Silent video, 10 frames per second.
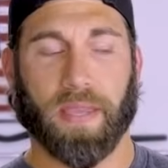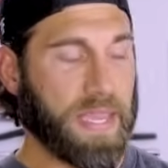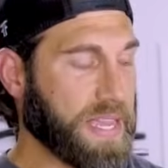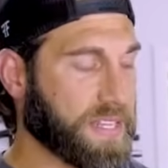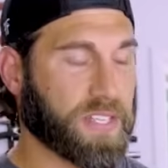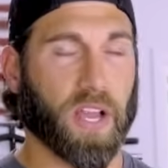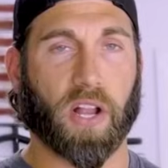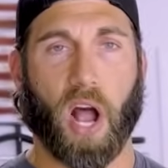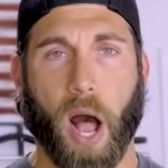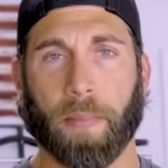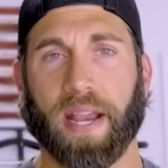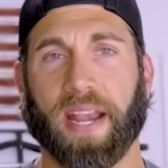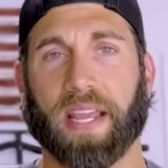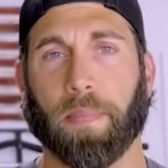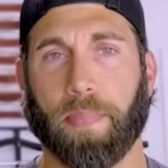is
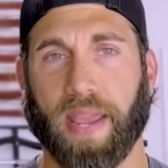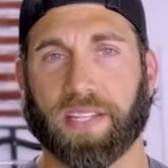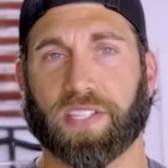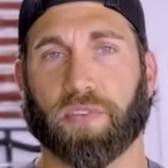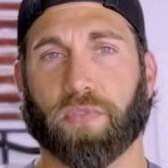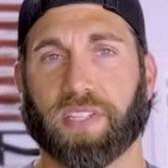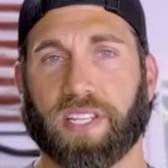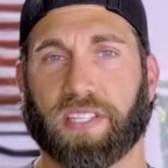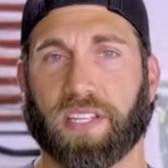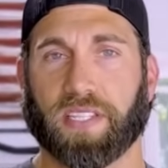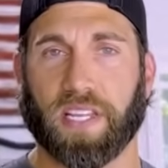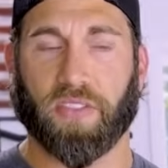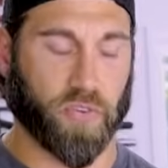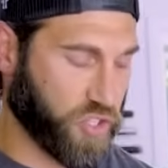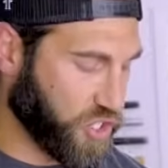accommodating based resistance,
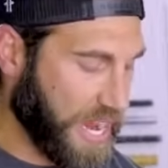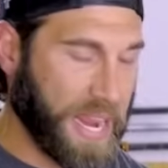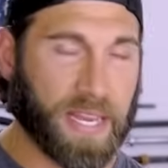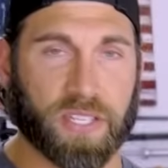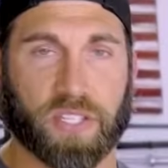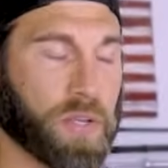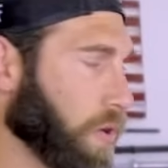either chains